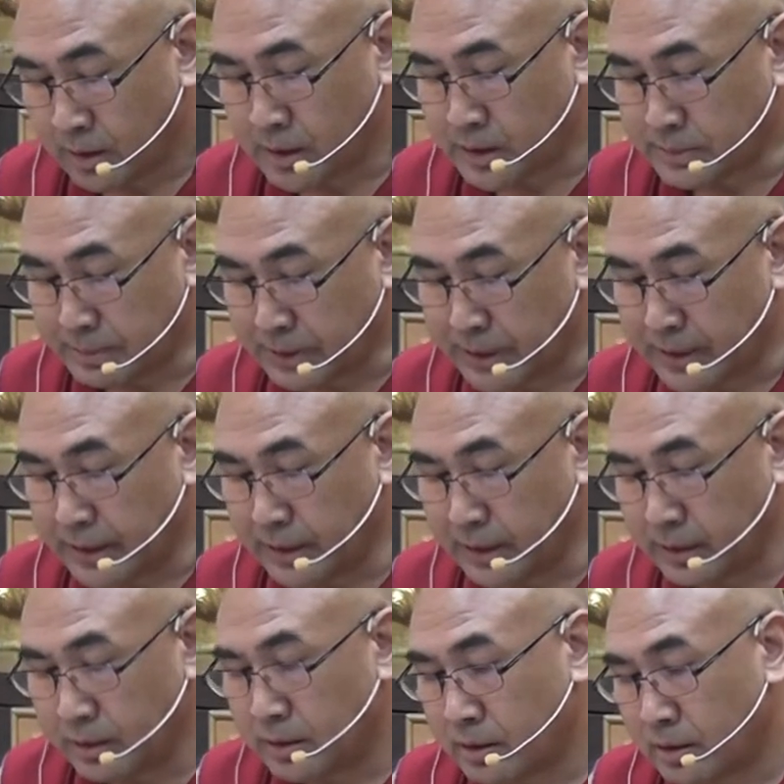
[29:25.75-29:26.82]

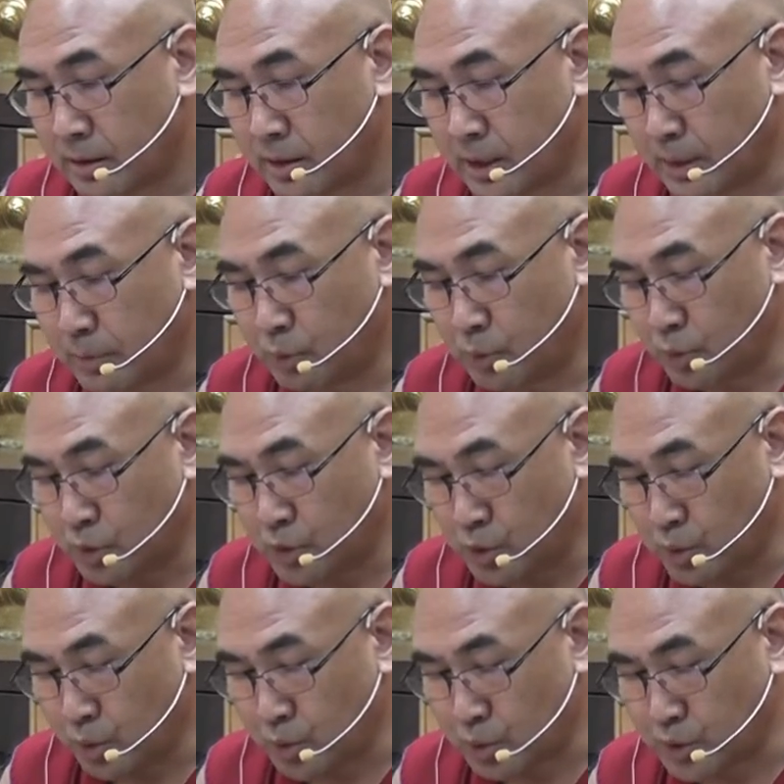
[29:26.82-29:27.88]
speaking, if you
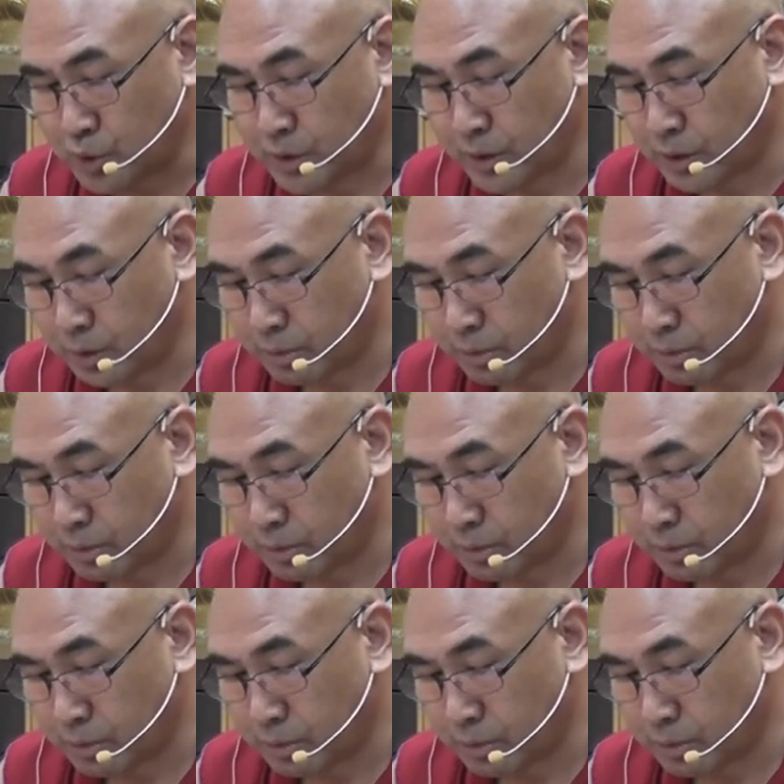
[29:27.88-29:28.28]
chose, you